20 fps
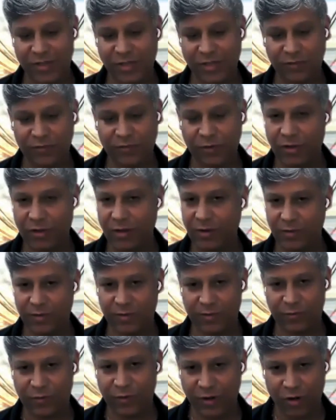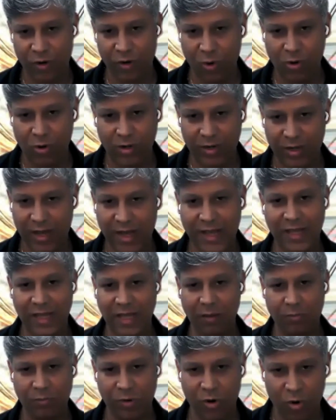first of all, for gold, I
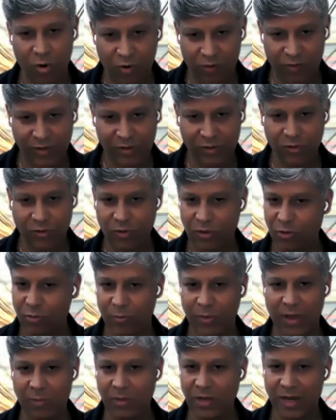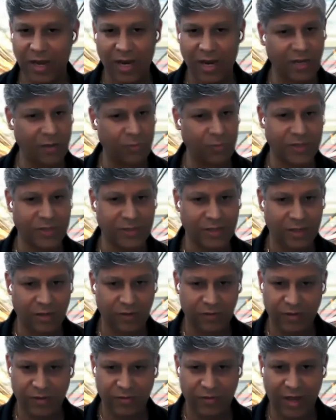keep gold with you. You pay me 90%
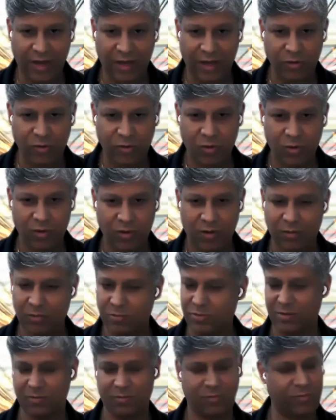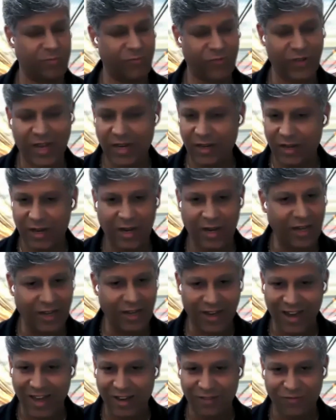of the value, very
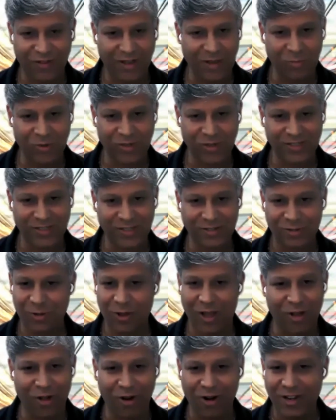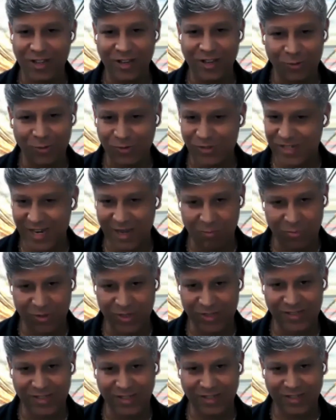rarely 95%. So I already lose
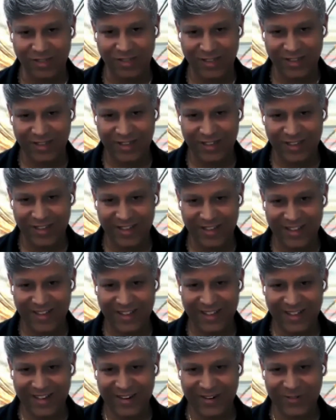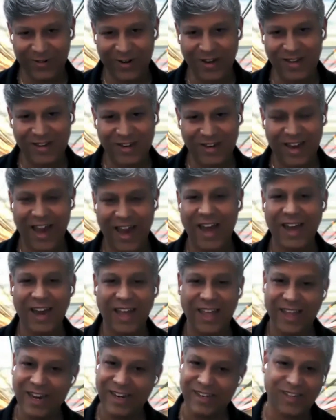10%, right? And
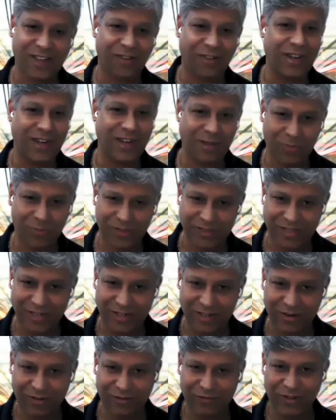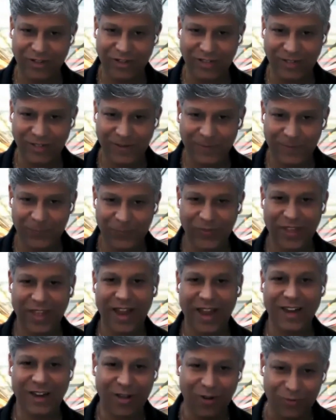I get 70% of it.
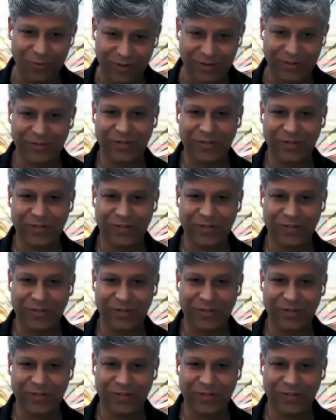And out